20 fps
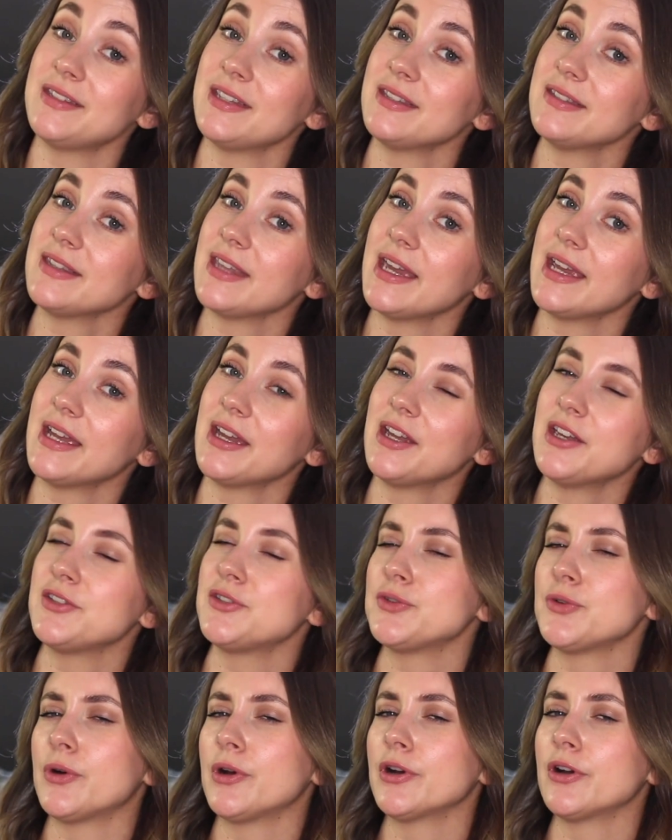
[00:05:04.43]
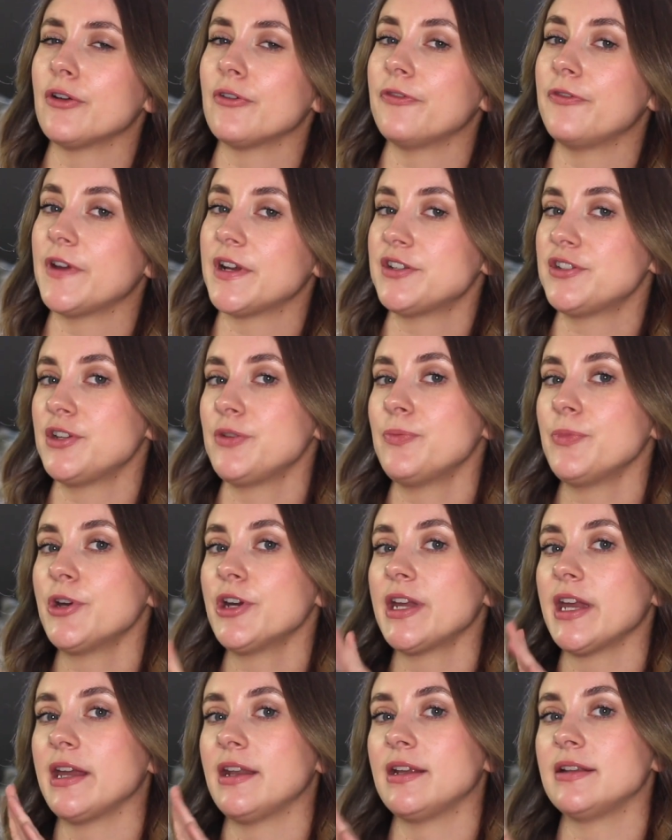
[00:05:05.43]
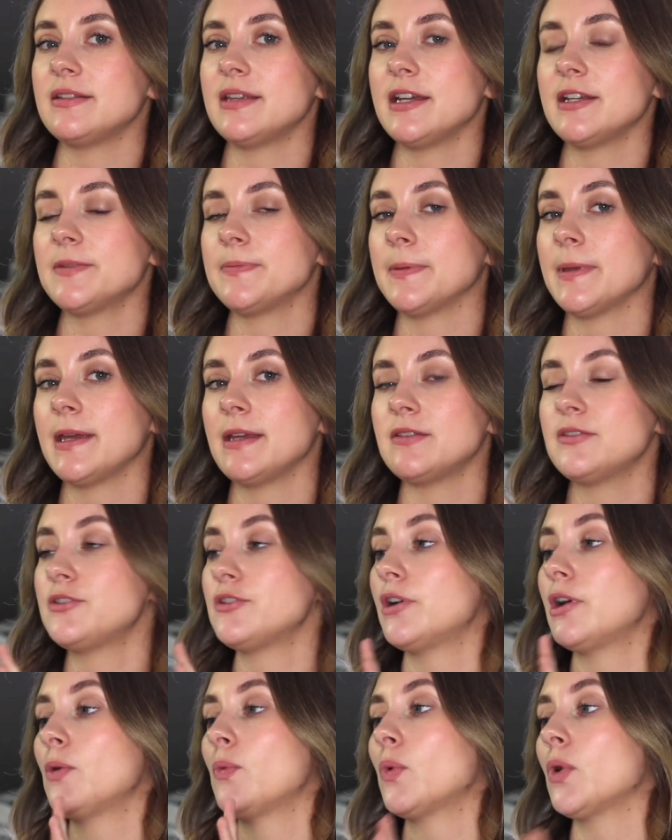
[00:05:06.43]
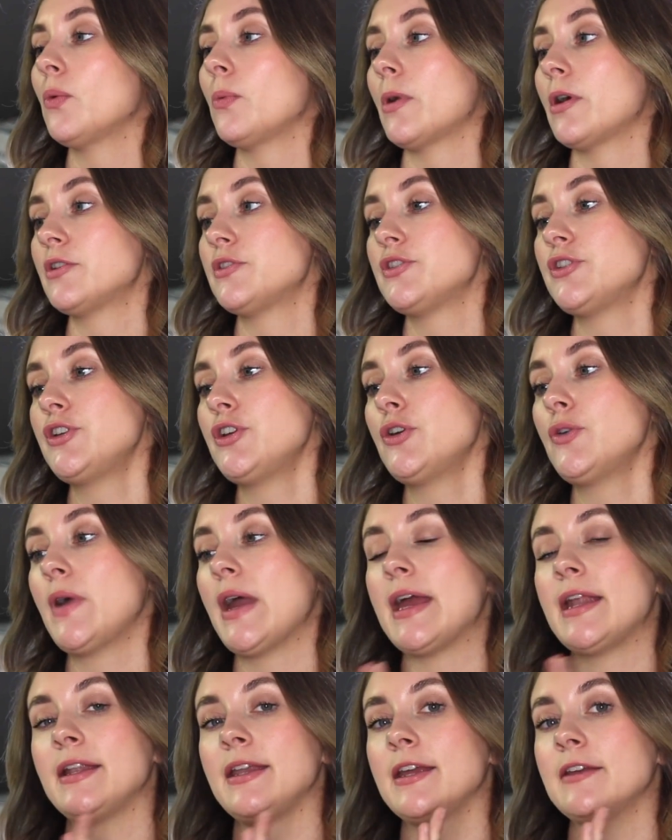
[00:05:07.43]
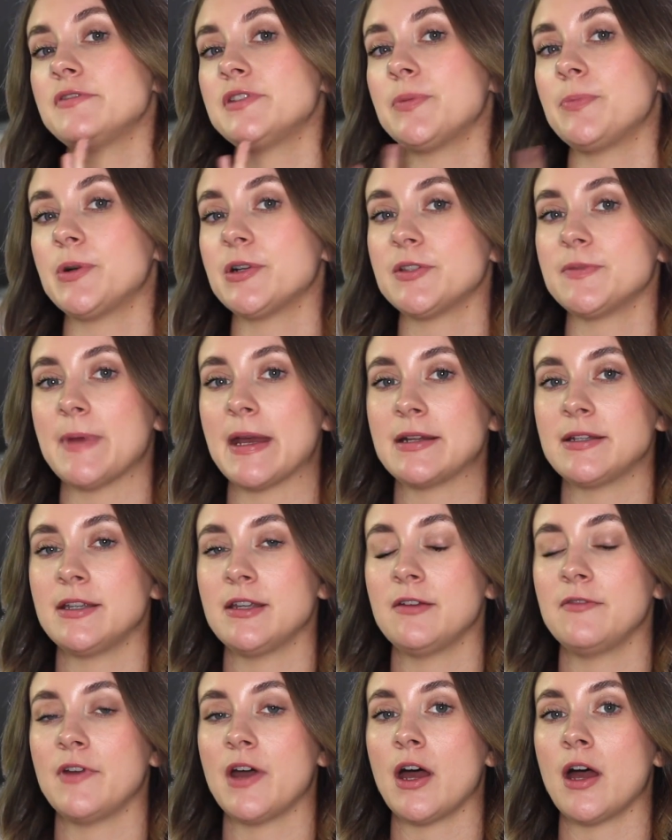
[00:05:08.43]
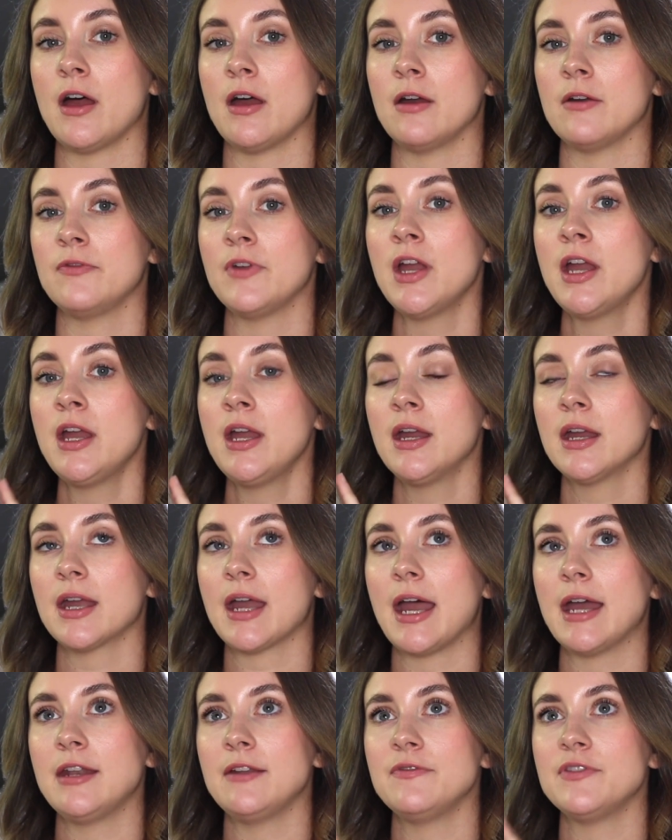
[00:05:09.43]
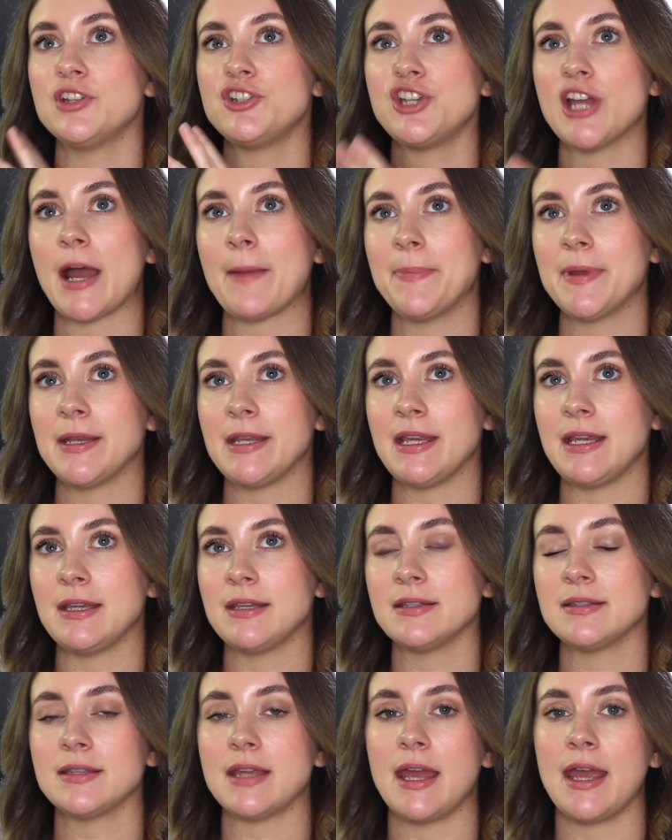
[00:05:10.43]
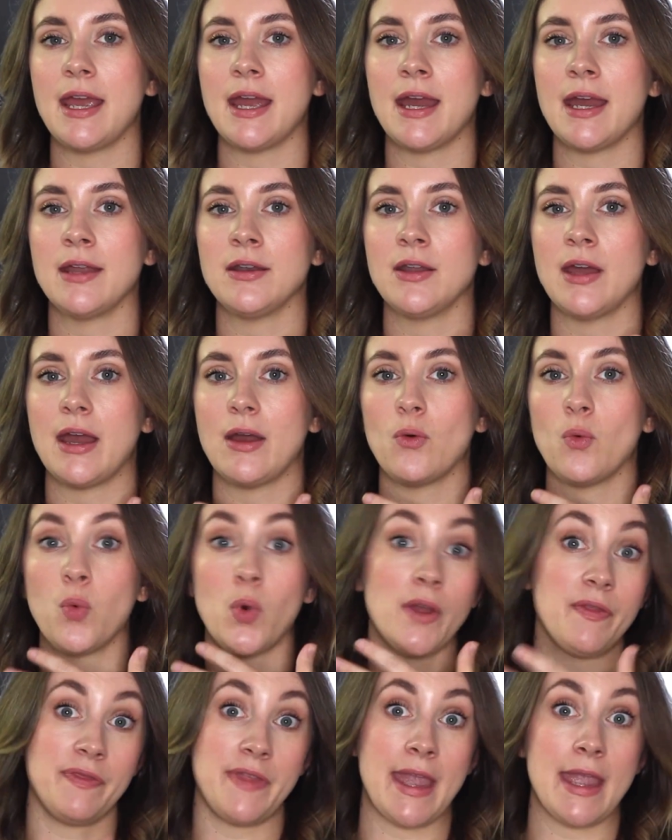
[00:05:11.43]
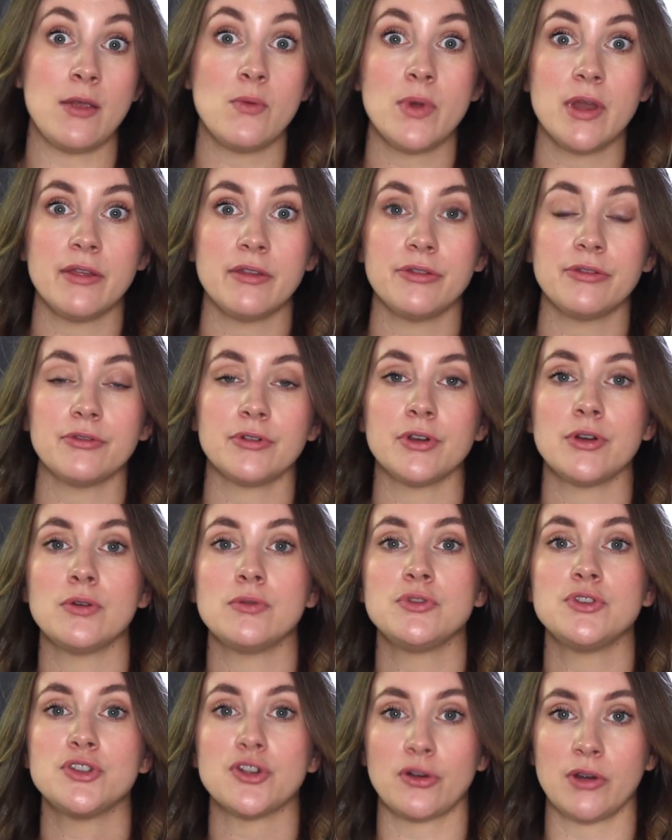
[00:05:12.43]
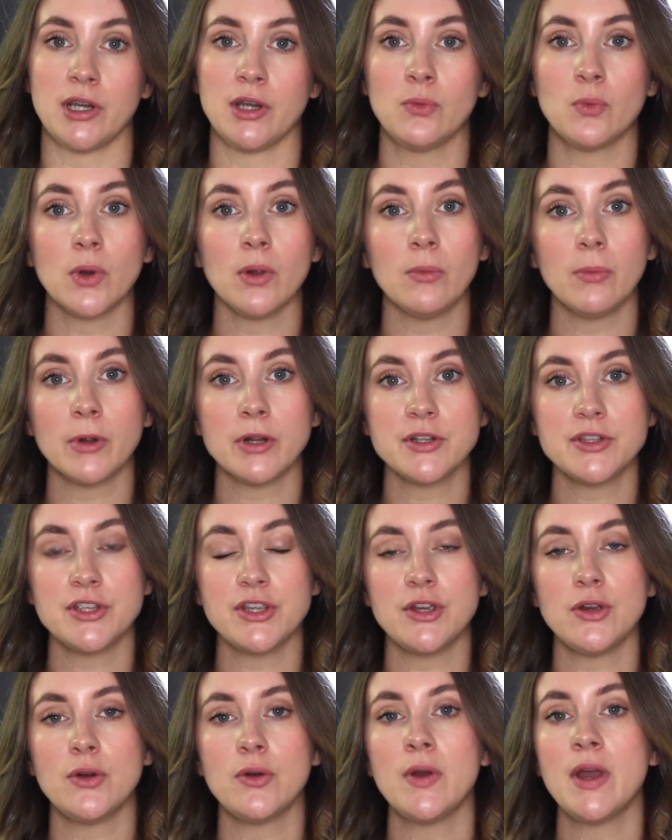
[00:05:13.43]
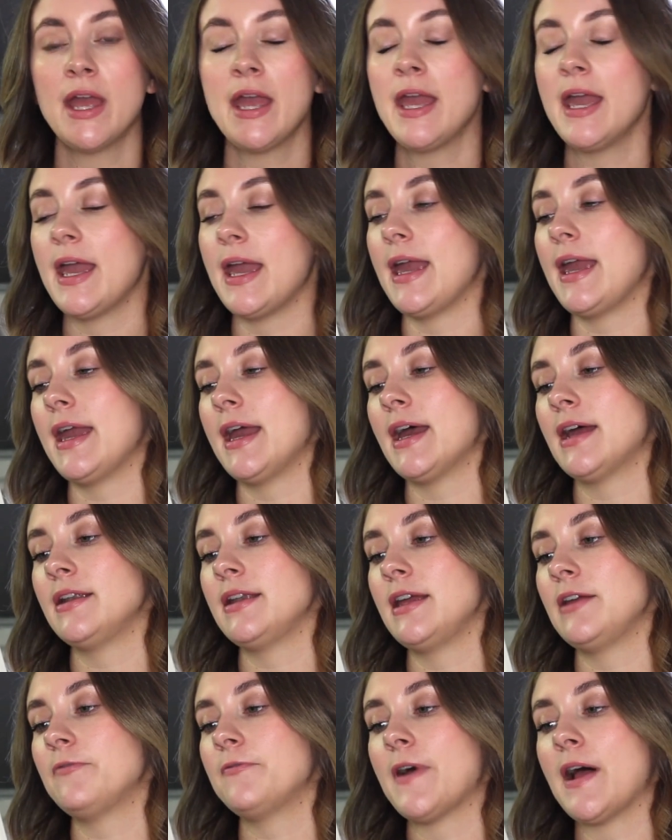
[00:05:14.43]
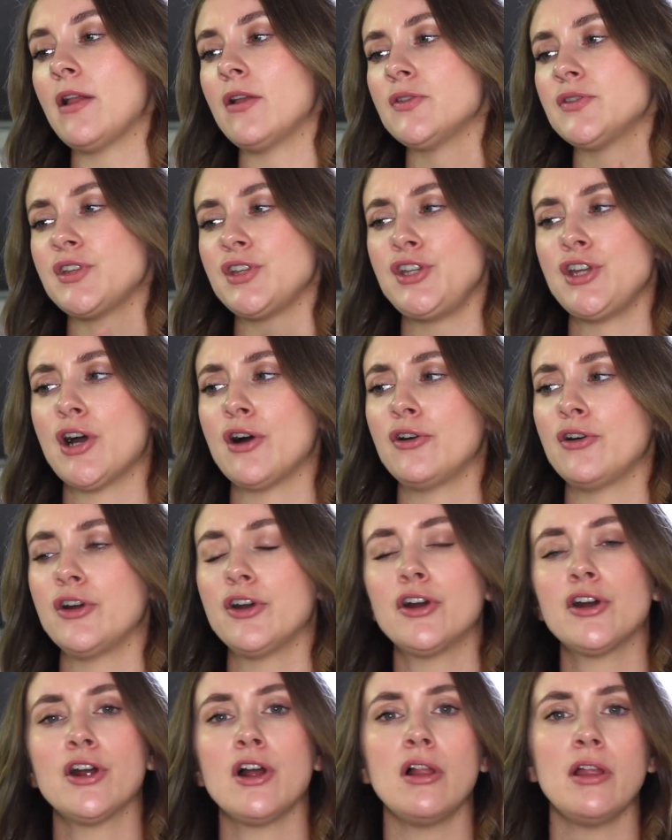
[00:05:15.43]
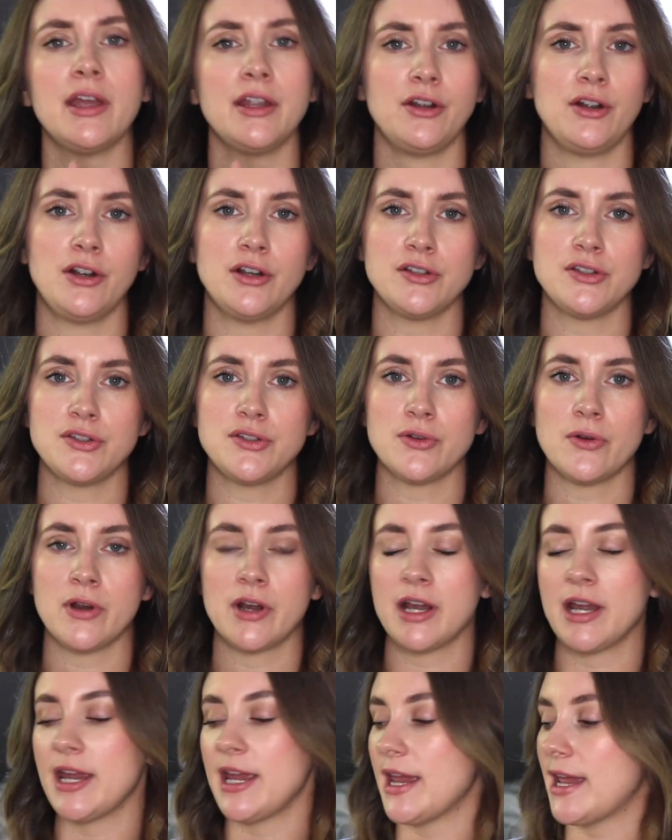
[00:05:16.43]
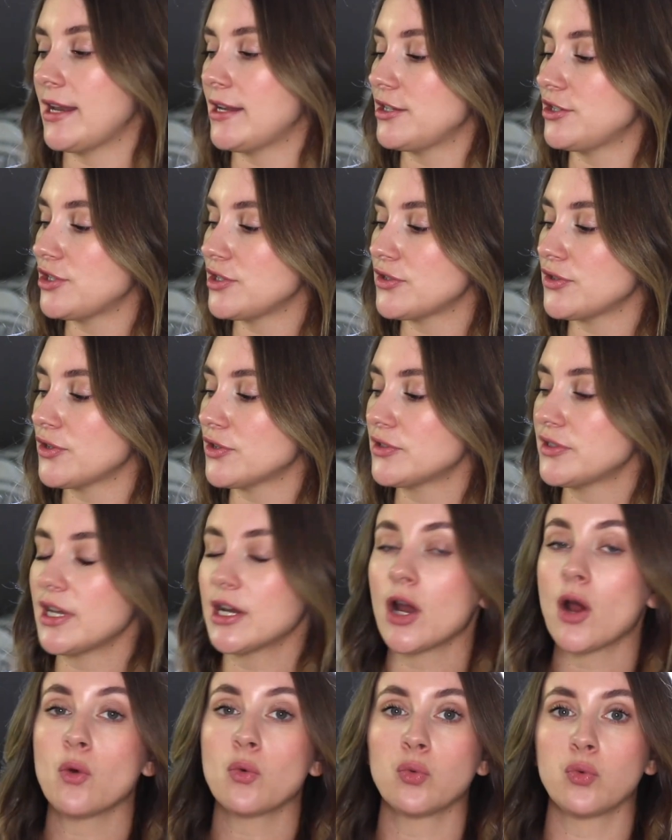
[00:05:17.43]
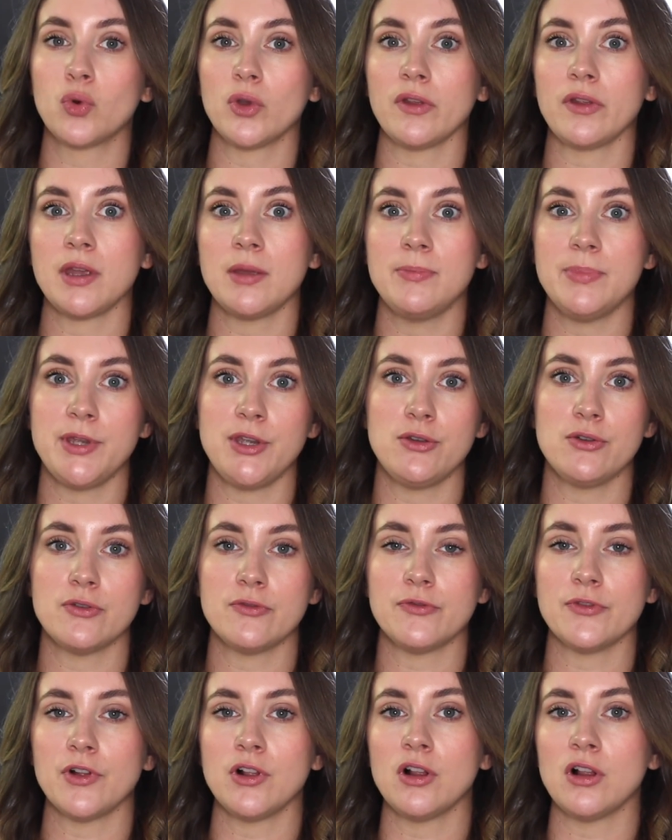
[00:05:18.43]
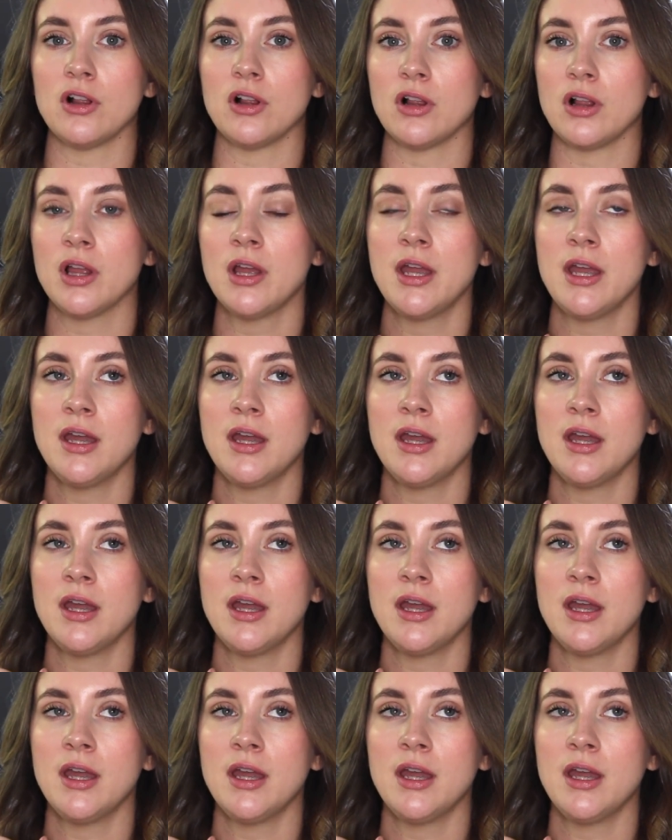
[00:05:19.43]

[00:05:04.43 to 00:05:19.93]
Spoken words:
is like a historical fiction book, and it takes place during World War II and gives a perspective of kind of the Japanese and what they went through during World War II. And it follows a young girl and her story, and it just looks like a really beautiful